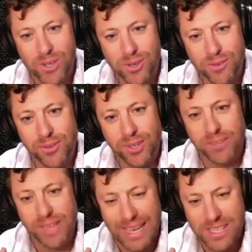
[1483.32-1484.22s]
foot if you
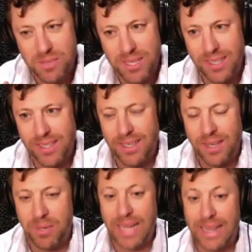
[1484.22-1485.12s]
asked me, but
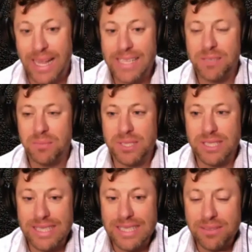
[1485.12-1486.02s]
I'd like to
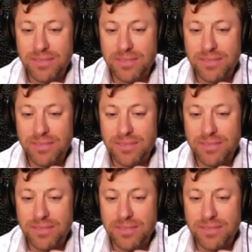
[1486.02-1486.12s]
believe